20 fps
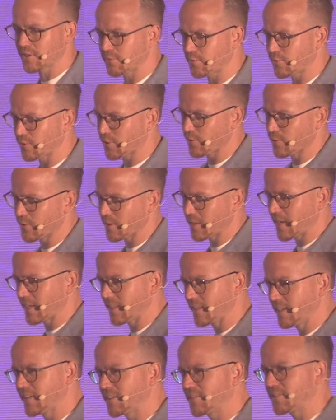for a Q&A at
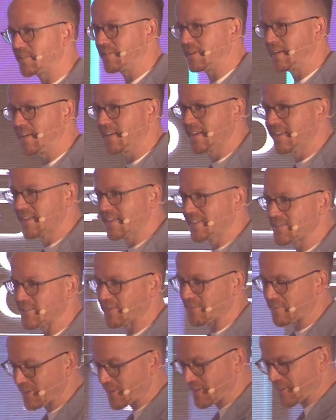the end. So I'm
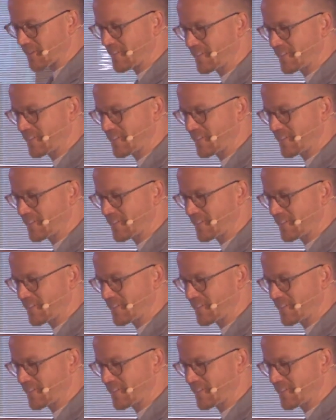going to